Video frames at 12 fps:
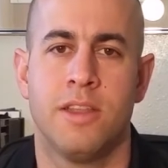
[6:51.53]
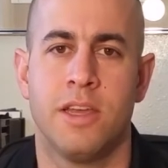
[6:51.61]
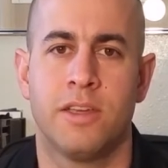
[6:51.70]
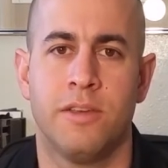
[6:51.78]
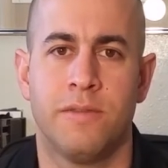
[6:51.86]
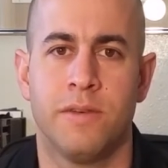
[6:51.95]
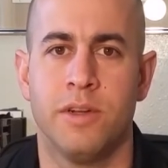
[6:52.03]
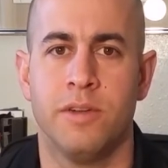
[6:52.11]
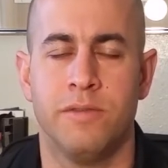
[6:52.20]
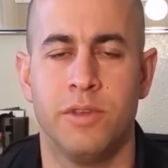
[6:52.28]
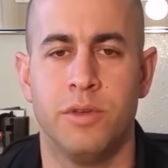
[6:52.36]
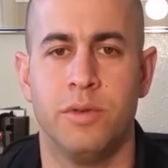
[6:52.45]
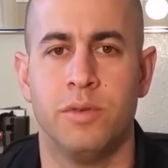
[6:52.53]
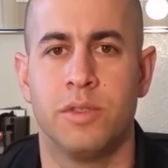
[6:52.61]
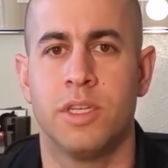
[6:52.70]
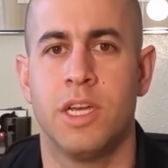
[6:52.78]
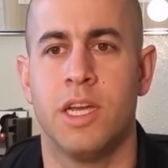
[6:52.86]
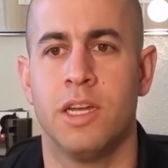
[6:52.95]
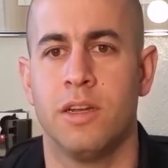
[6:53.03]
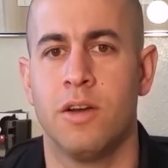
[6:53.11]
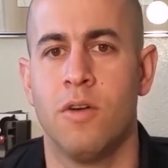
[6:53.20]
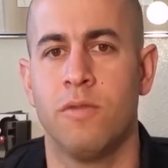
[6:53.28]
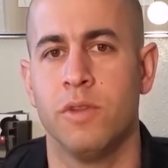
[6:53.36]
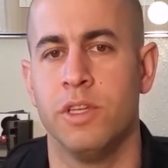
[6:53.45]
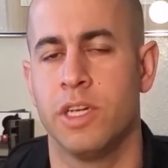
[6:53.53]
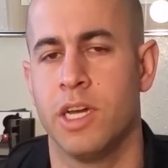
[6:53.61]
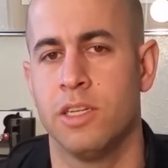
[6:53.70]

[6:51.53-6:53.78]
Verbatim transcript: Thank you for your views. And hopefully you